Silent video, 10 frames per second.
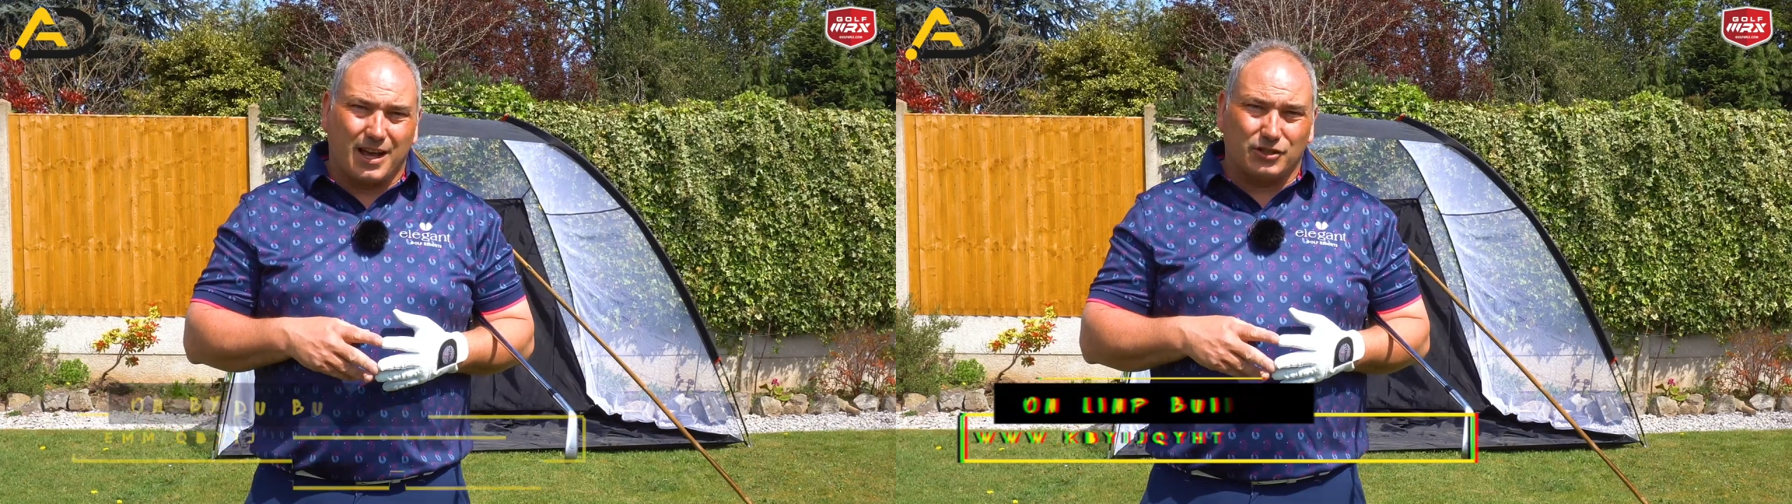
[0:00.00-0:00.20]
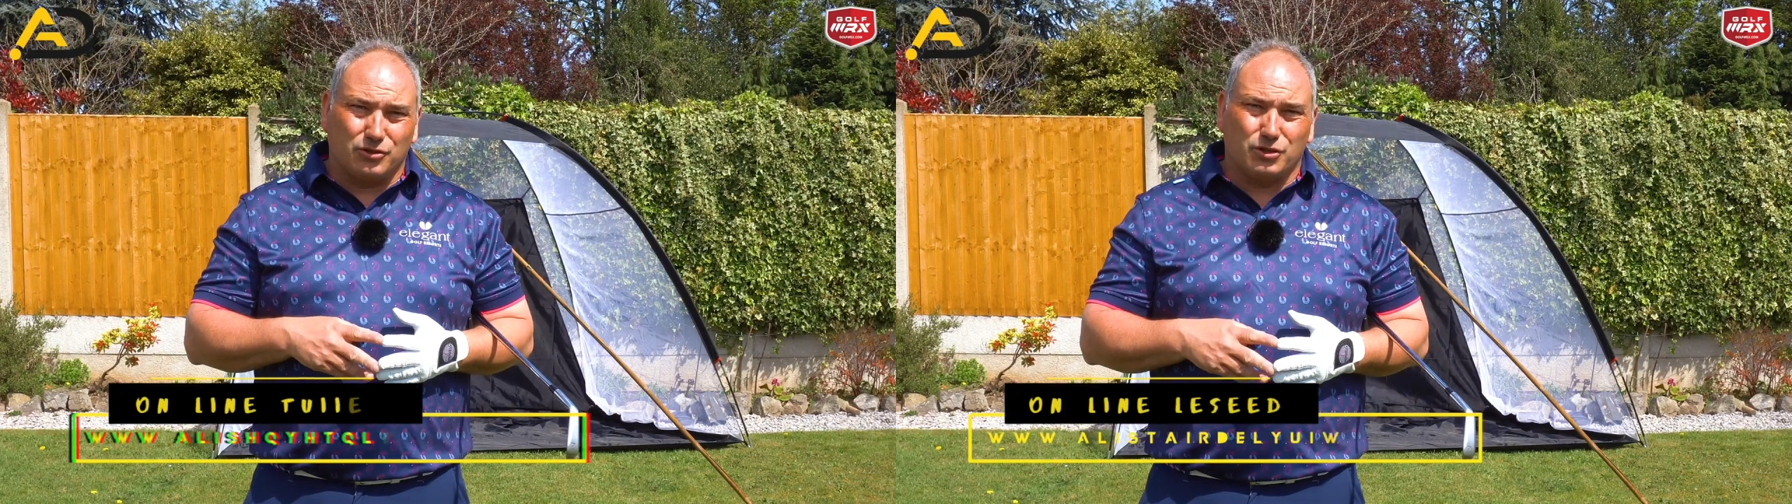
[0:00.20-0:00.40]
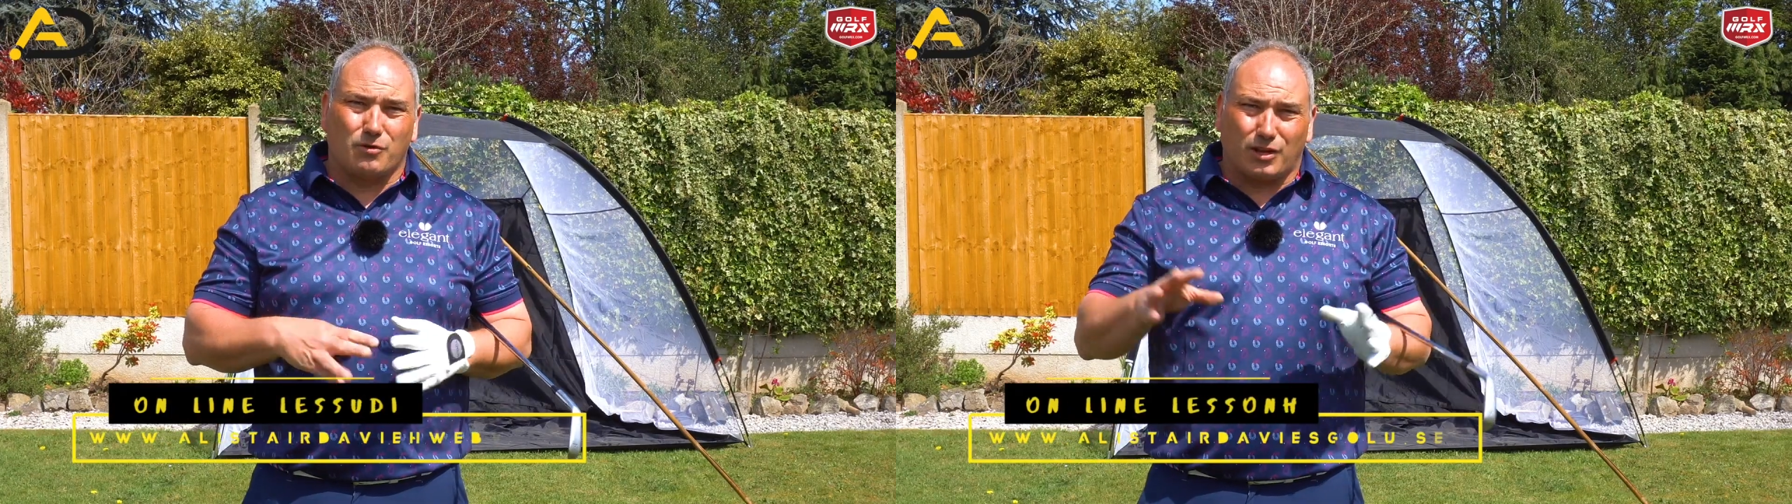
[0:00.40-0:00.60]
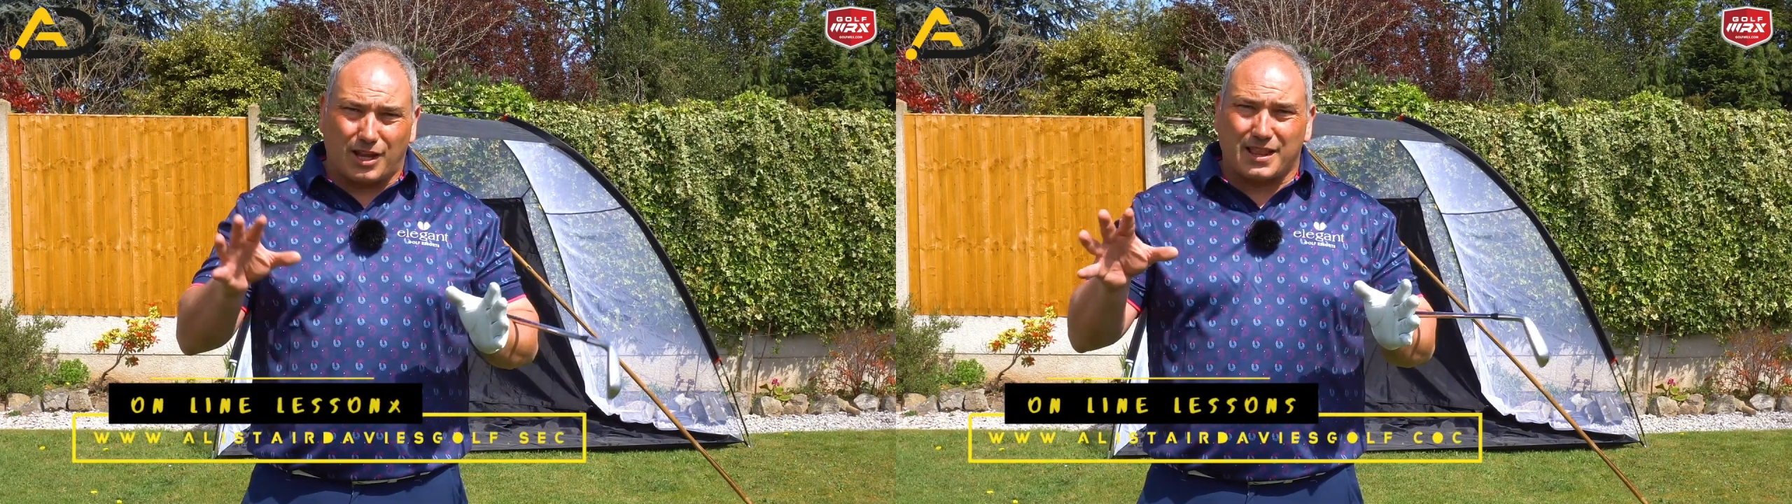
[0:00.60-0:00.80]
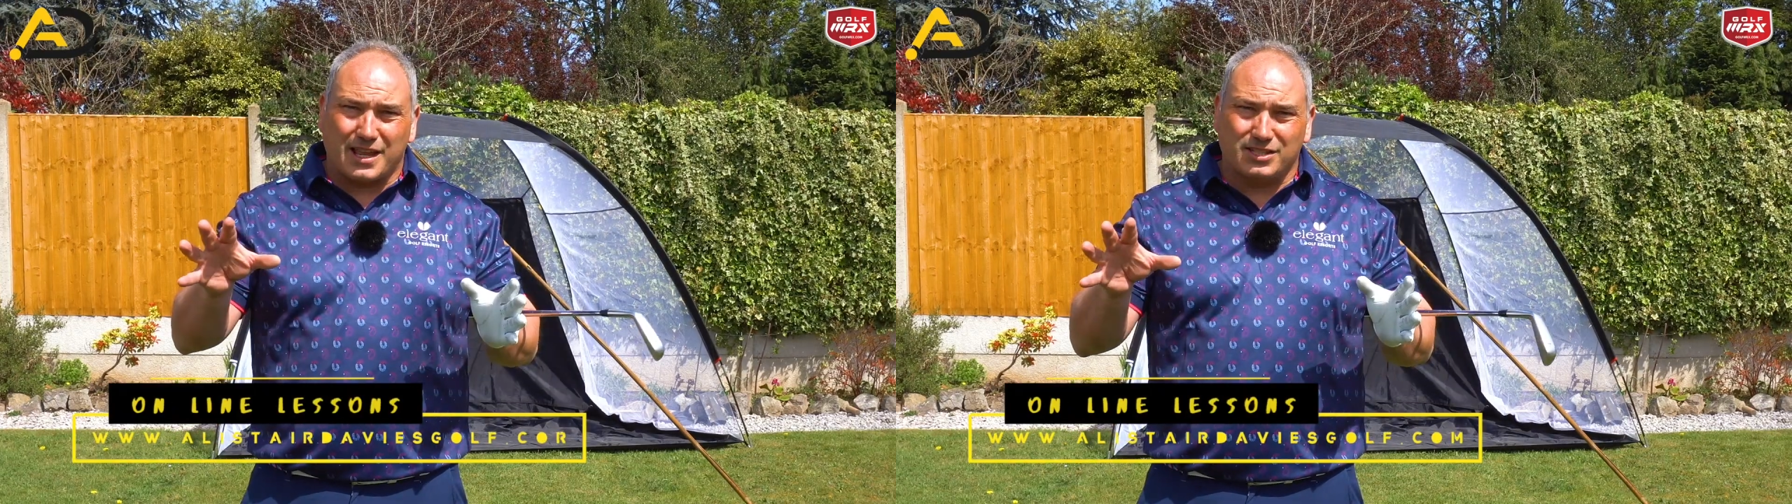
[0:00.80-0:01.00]
I do
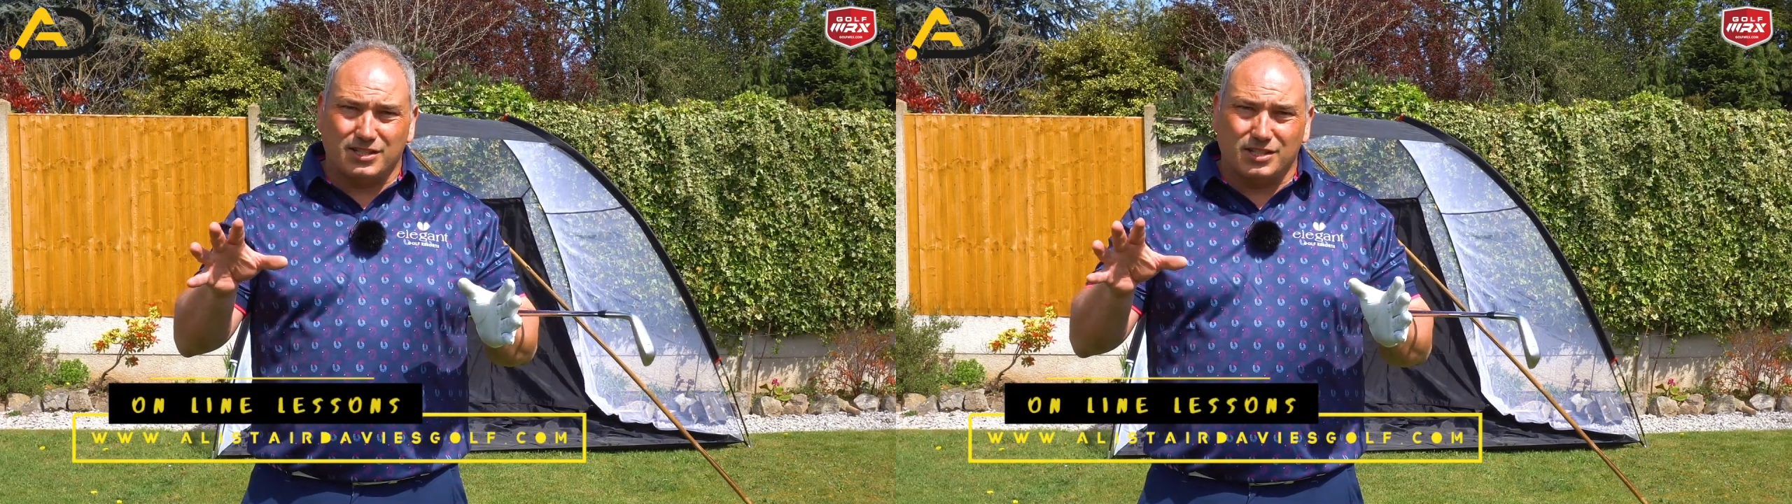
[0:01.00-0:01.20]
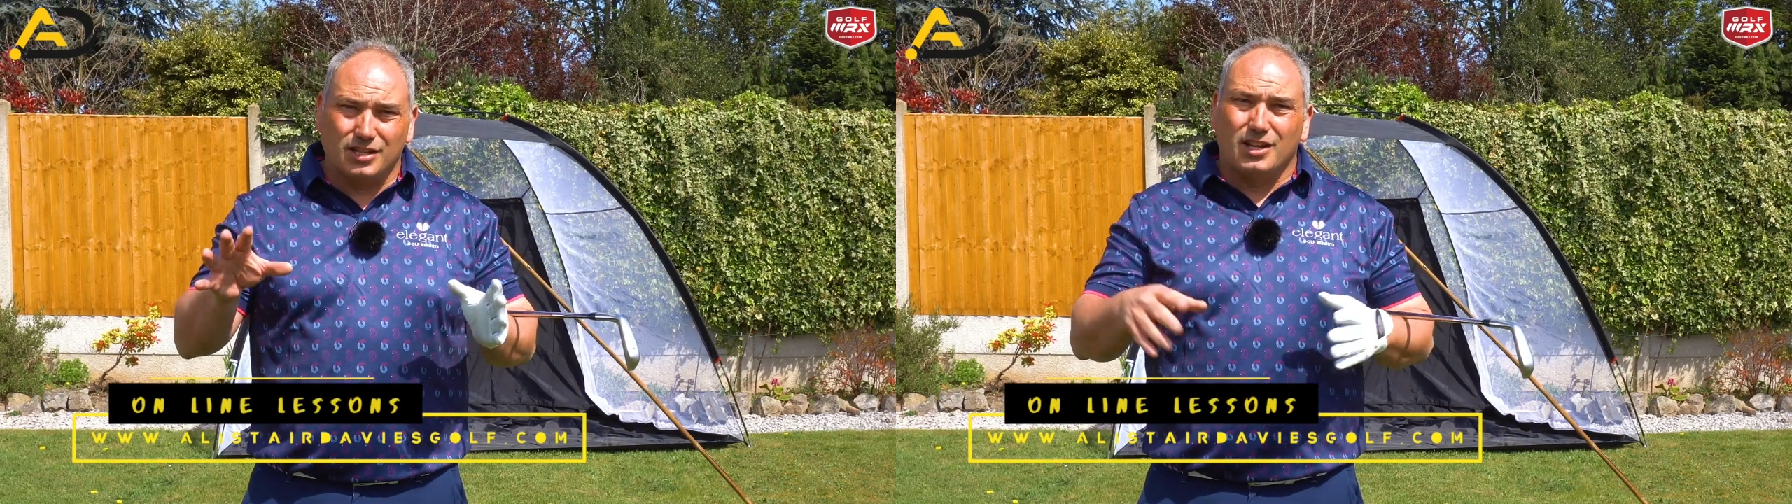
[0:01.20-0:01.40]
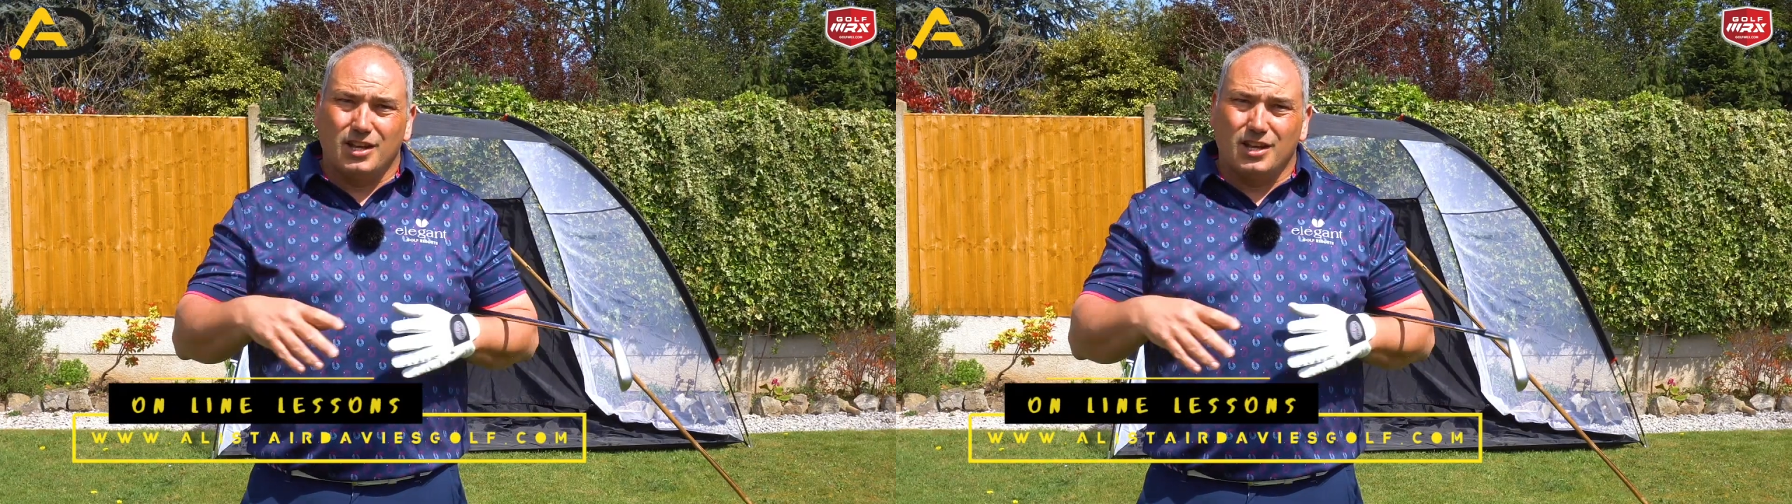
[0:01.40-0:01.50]
online lessons.